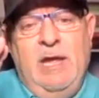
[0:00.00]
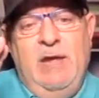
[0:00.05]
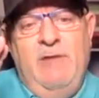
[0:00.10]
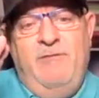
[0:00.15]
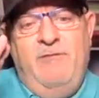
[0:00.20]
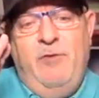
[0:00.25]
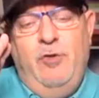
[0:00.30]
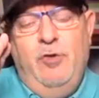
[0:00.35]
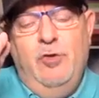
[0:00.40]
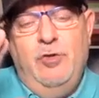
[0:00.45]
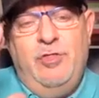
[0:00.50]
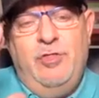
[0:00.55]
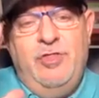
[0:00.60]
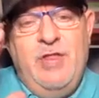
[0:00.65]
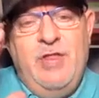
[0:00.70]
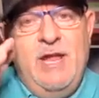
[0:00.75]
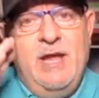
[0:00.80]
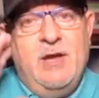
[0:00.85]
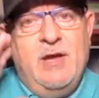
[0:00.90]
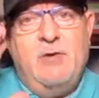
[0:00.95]
if you
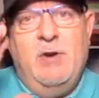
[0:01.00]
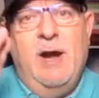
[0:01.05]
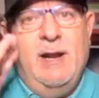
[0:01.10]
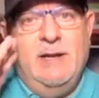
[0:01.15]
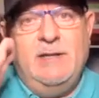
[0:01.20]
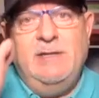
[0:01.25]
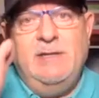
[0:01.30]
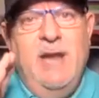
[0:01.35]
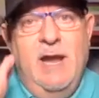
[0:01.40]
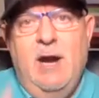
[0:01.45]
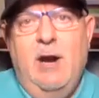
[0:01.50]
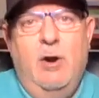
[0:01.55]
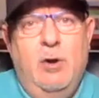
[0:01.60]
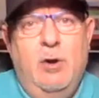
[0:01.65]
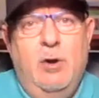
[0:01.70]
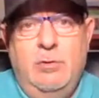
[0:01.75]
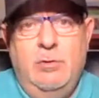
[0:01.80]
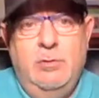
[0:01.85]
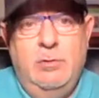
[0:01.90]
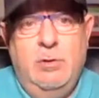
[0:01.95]
think right
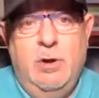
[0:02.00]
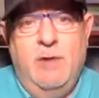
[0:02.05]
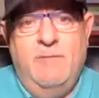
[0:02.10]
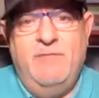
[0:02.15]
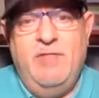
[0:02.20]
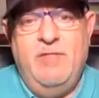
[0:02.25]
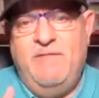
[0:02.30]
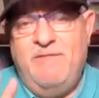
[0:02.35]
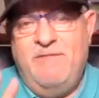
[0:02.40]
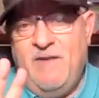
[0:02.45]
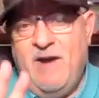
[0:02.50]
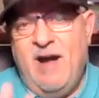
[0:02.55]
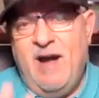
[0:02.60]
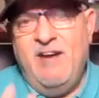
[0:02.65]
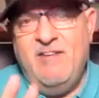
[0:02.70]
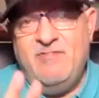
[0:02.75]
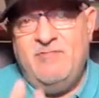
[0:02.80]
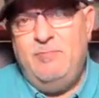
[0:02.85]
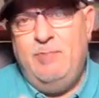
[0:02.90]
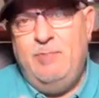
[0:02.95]
now of the
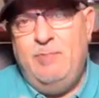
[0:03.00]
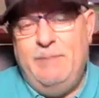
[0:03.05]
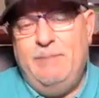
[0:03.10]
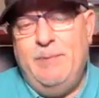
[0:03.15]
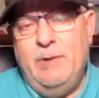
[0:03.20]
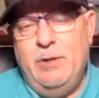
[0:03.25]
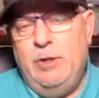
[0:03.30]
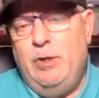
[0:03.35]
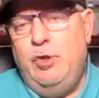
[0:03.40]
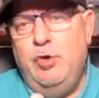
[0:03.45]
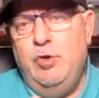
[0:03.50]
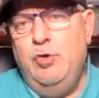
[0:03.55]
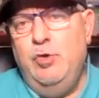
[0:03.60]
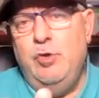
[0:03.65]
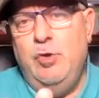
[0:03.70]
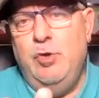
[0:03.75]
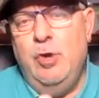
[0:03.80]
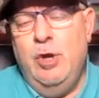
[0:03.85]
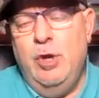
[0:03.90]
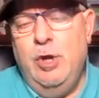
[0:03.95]
five people
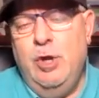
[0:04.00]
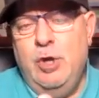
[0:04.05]
you